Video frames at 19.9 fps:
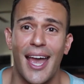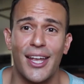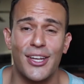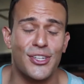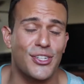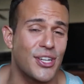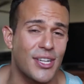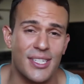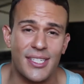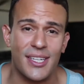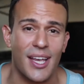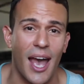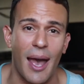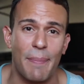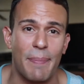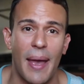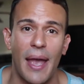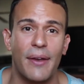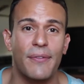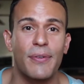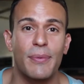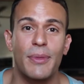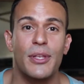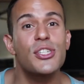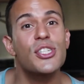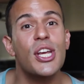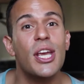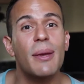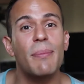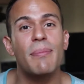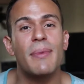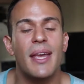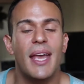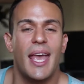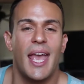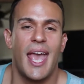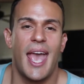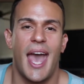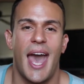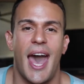I just got back from the gym
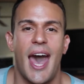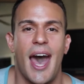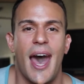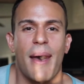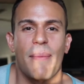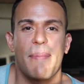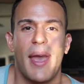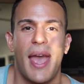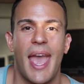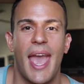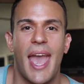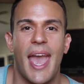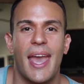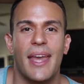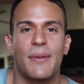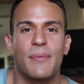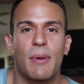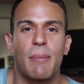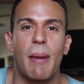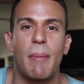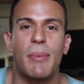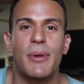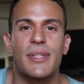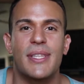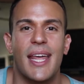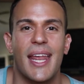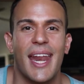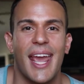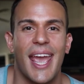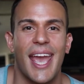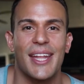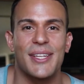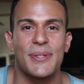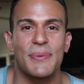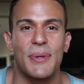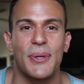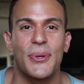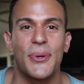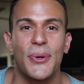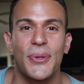and remembered that I had
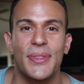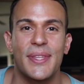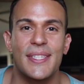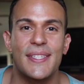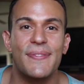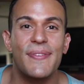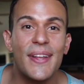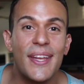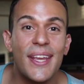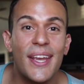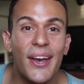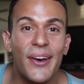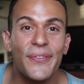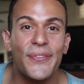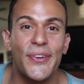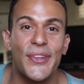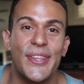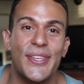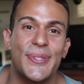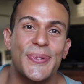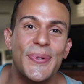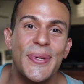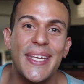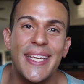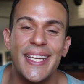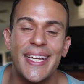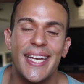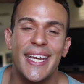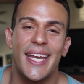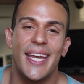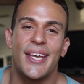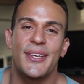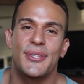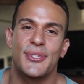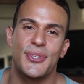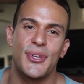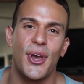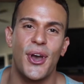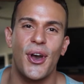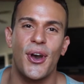to record this video for this week.
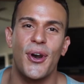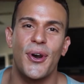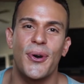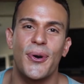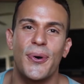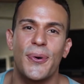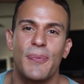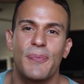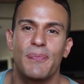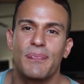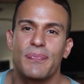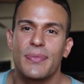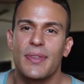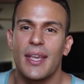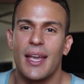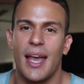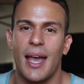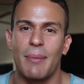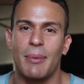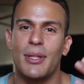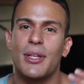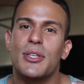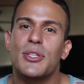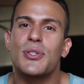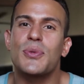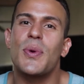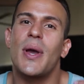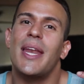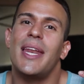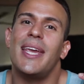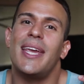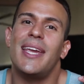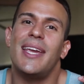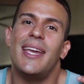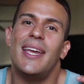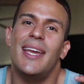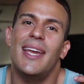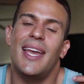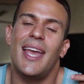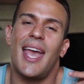So I'm a little
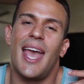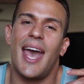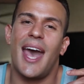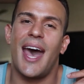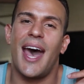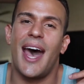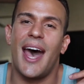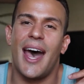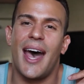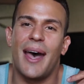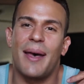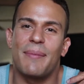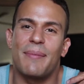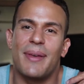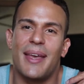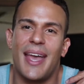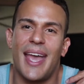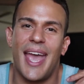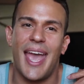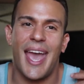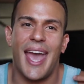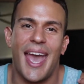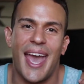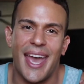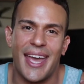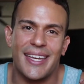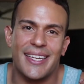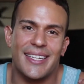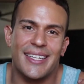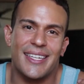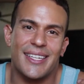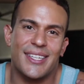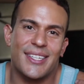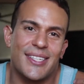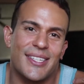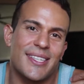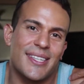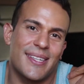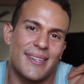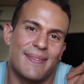sweaty and
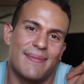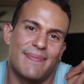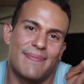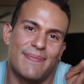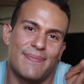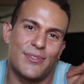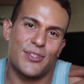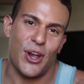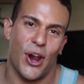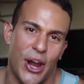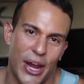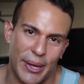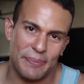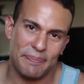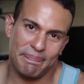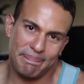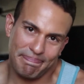sorry.